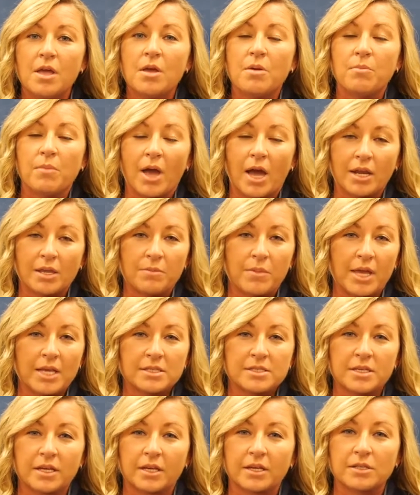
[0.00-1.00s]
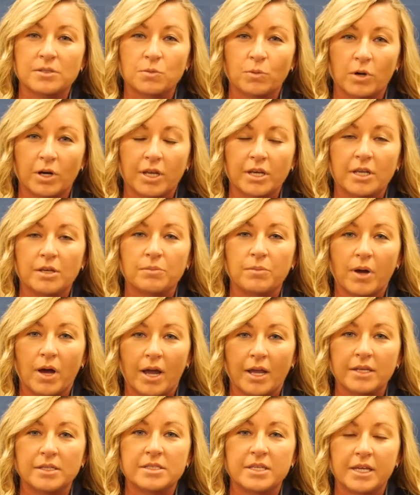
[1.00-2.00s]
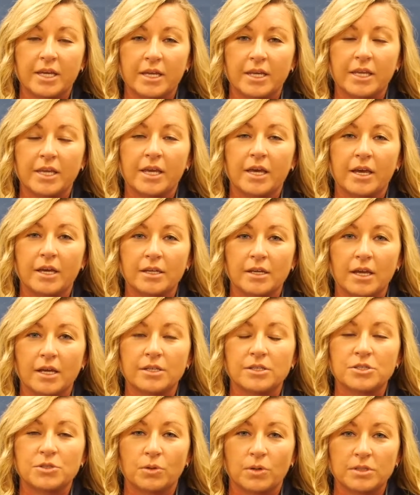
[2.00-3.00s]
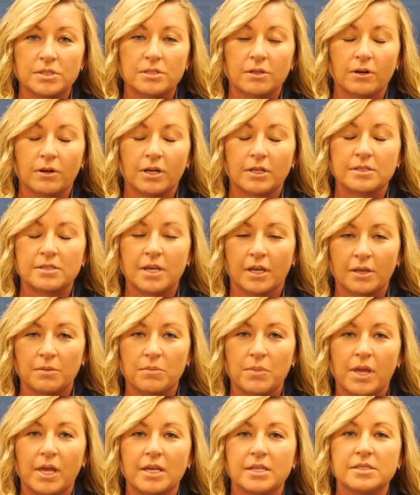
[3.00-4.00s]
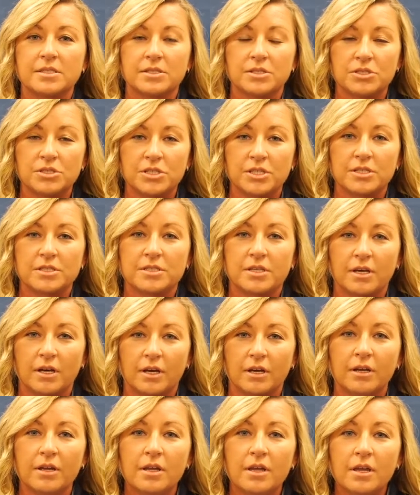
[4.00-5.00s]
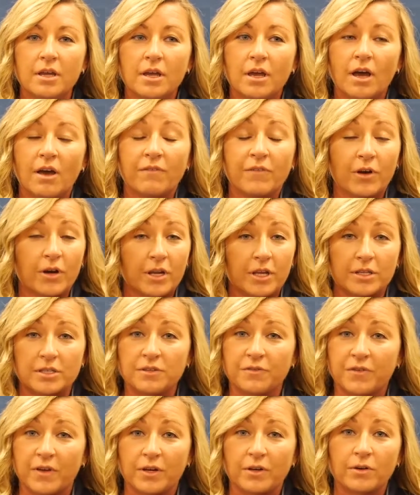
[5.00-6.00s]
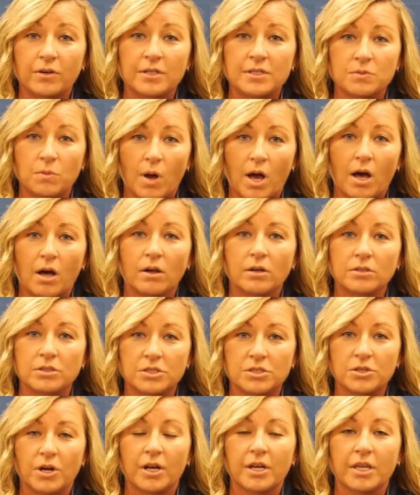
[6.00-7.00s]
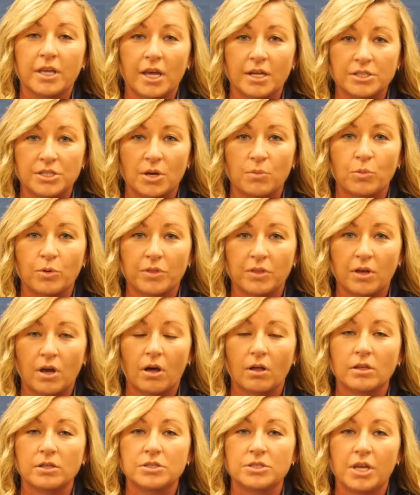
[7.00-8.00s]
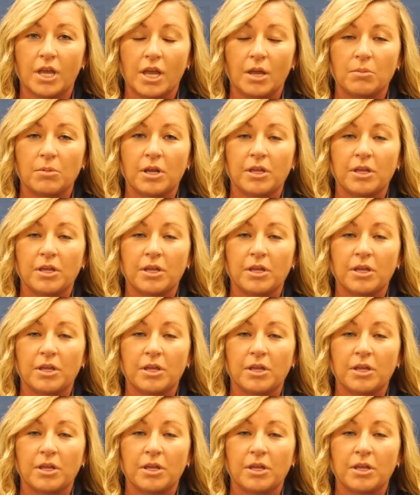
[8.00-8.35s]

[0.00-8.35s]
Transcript: Maddie Masick is working in behind Danny at second base, and she's a very good defender as well, just trying to catch up with the college game.